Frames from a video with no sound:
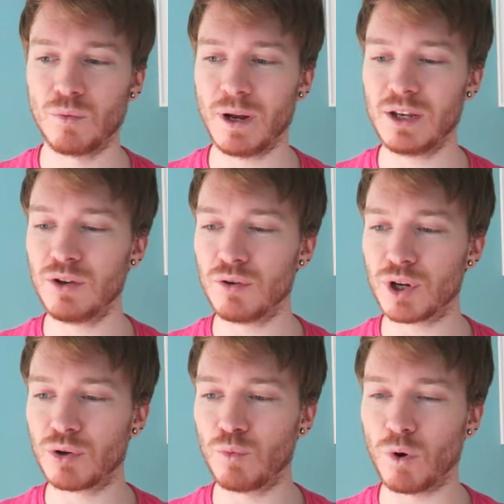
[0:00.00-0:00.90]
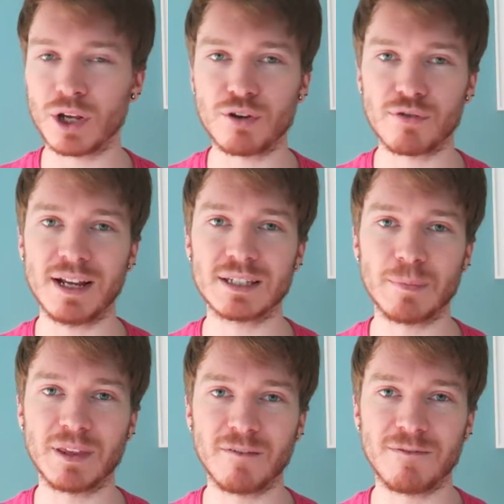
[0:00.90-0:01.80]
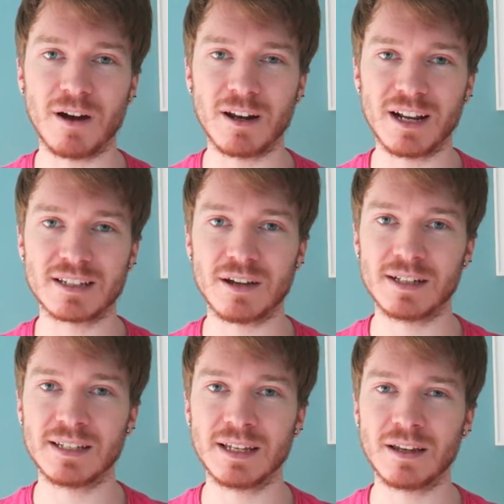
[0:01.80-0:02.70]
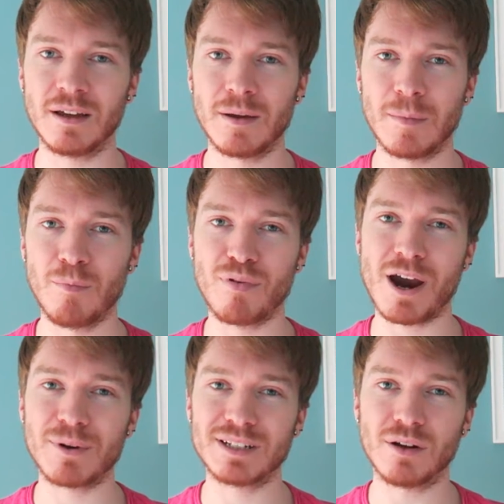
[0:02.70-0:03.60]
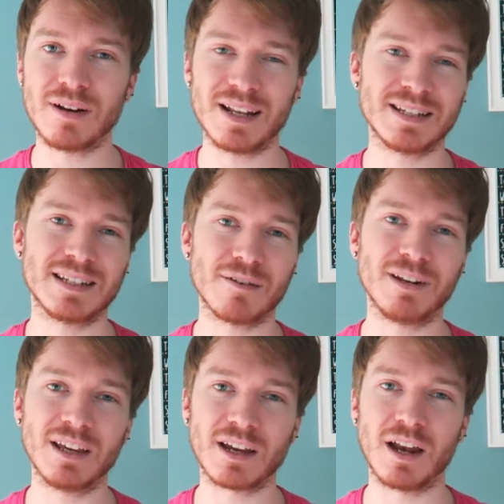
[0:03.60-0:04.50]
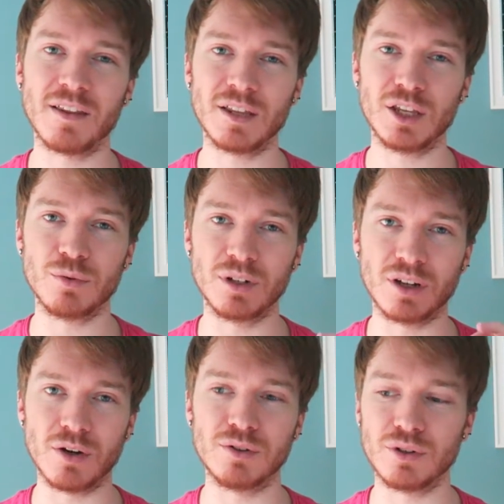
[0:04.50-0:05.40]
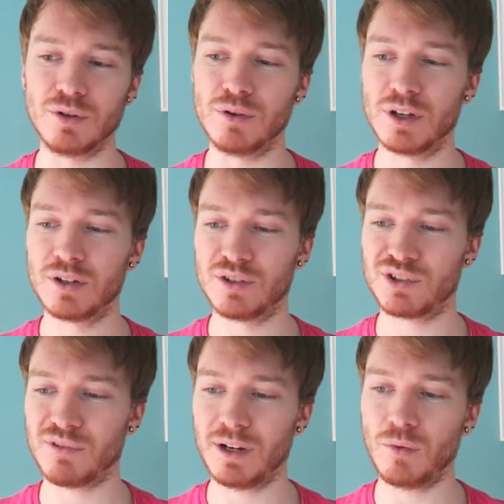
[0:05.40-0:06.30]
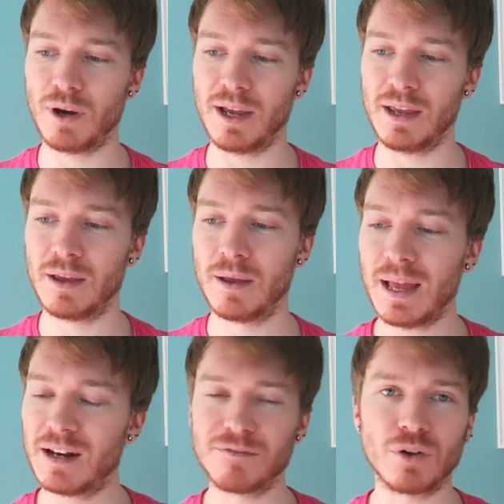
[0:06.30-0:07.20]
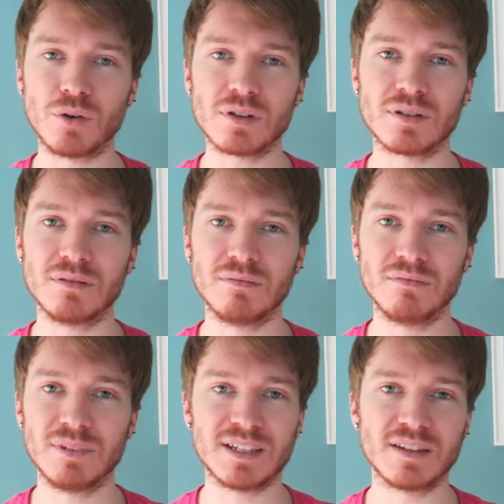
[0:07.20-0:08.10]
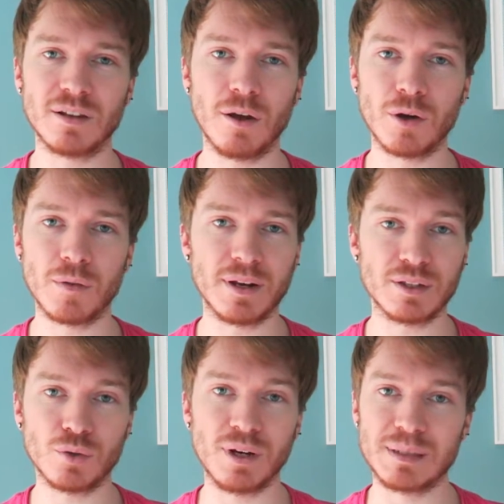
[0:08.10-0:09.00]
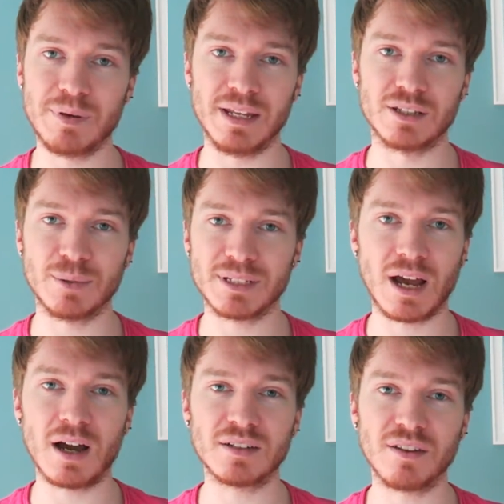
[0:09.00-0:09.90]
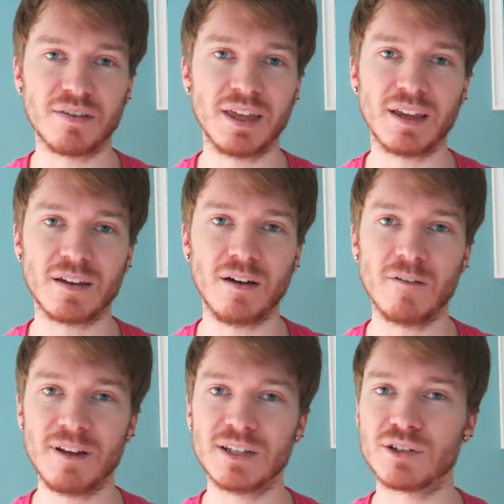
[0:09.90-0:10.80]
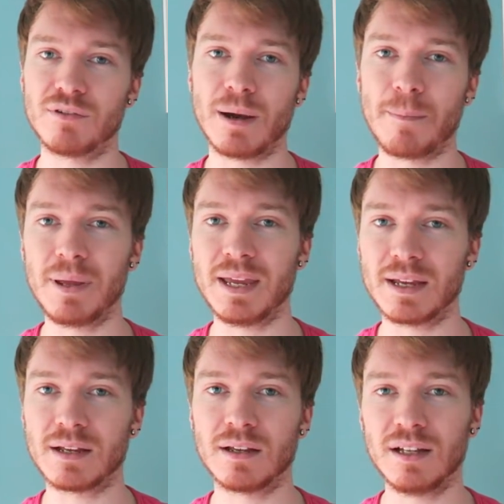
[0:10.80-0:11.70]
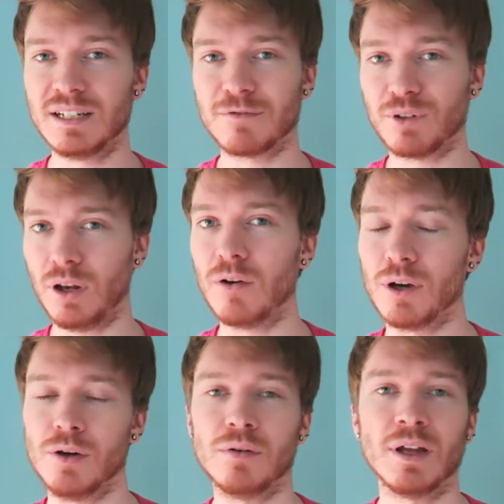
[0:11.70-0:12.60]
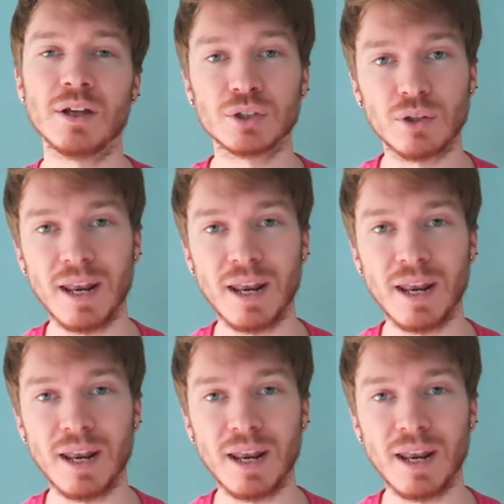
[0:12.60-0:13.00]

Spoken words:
When you want to create something fun and exciting, brown is not necessarily a color that you would go to straight away. And of course, this is the logo that it's always been, so it's hard to think of Instagram being a different logo. So